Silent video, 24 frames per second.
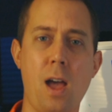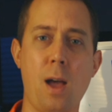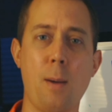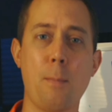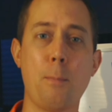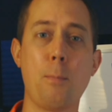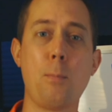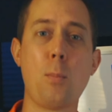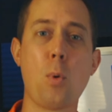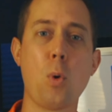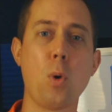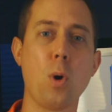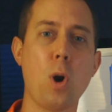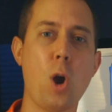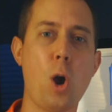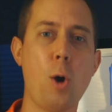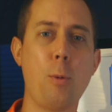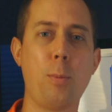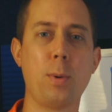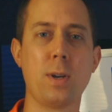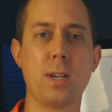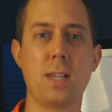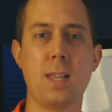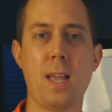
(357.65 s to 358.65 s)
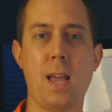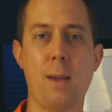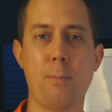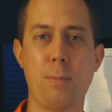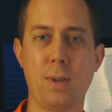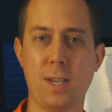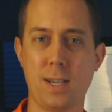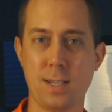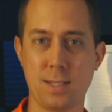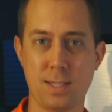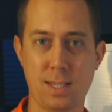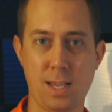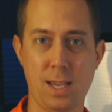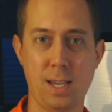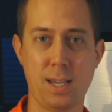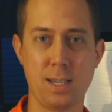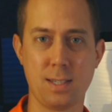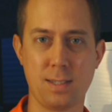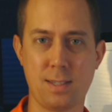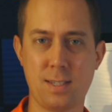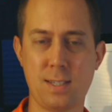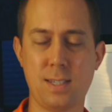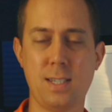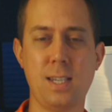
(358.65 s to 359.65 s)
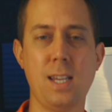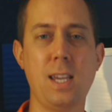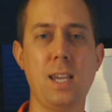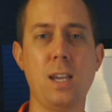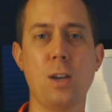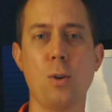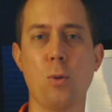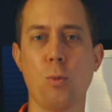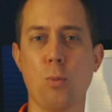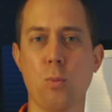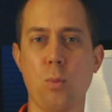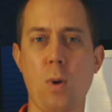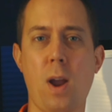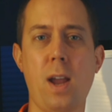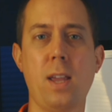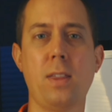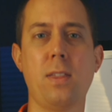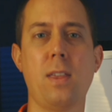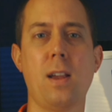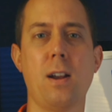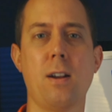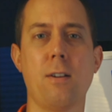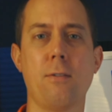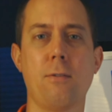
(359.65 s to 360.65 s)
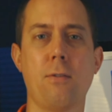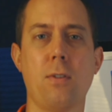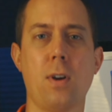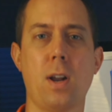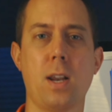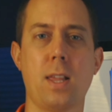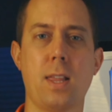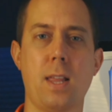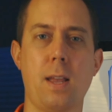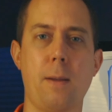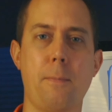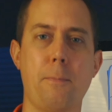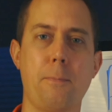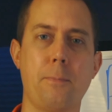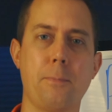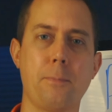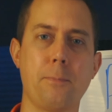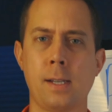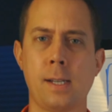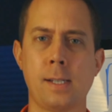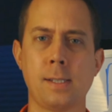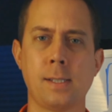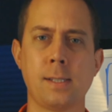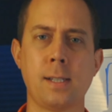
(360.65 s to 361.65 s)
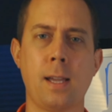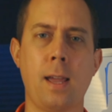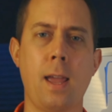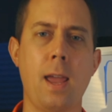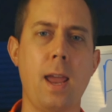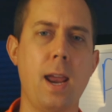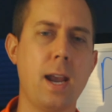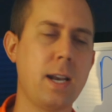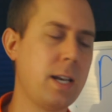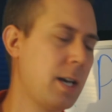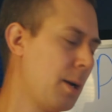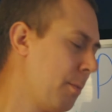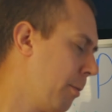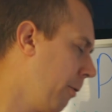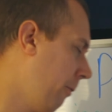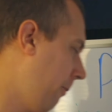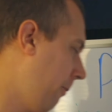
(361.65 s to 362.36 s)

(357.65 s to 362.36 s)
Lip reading: more open to that because they can see it right there in front of them. And number